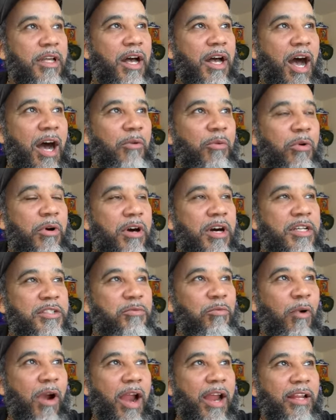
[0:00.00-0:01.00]
I
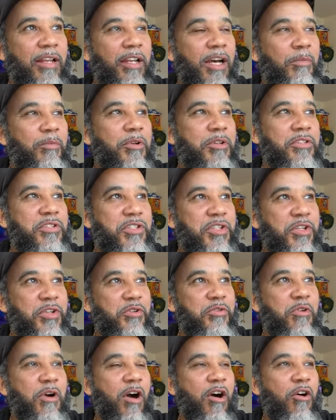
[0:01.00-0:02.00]
was ranked number
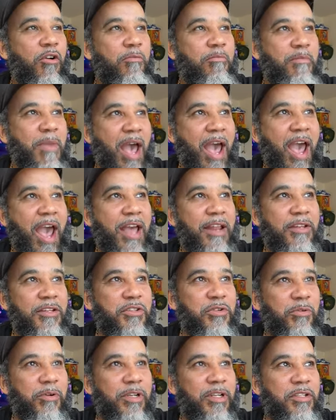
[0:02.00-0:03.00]
two on
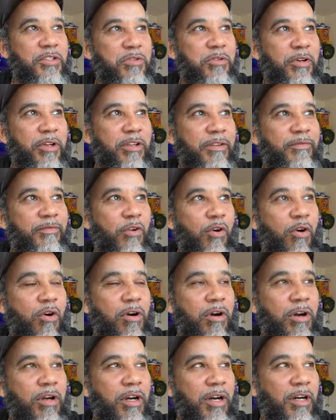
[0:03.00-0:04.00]
Madden
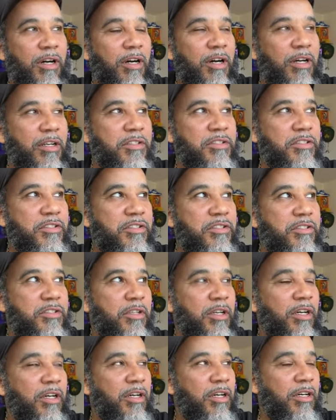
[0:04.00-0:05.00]
2024 uh, uh,
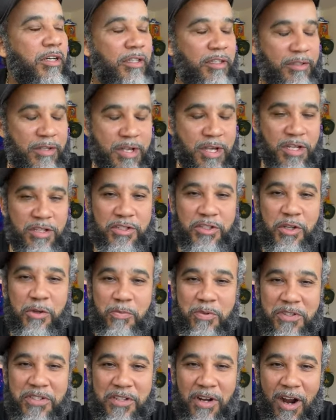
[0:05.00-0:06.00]

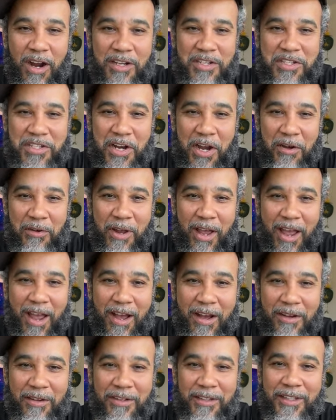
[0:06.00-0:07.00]
Superstar
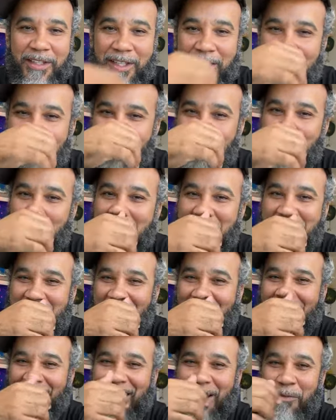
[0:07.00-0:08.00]
Showdown.
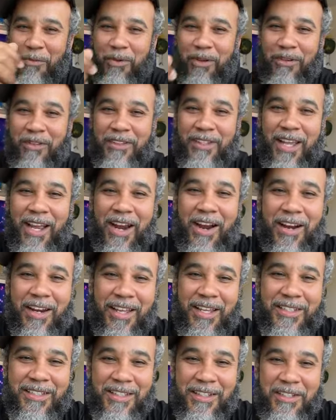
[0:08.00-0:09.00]
Appreciate that. There it
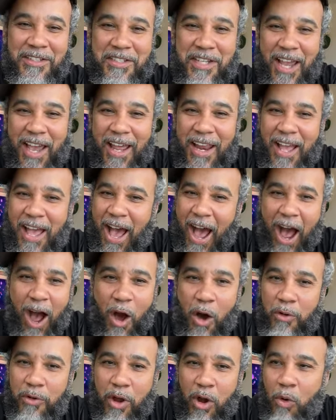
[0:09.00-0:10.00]
is in the chat.
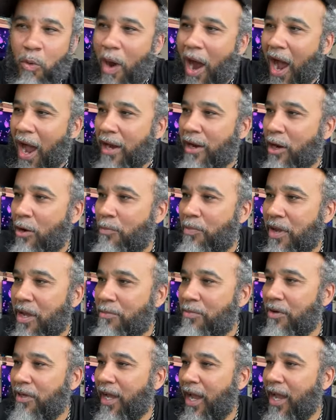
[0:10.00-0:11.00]
I don't know why though.
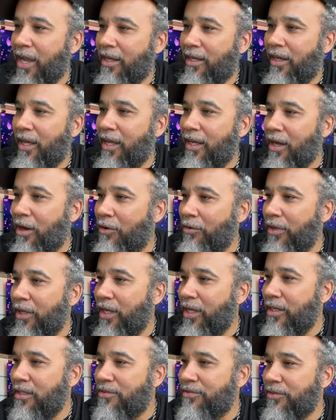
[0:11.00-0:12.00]
People can't click on
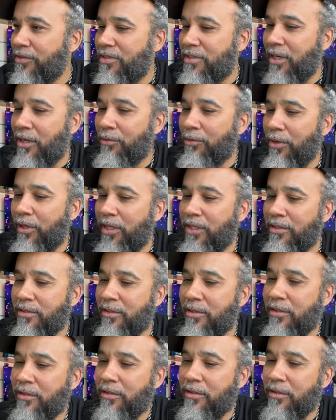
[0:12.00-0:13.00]
these for some reason.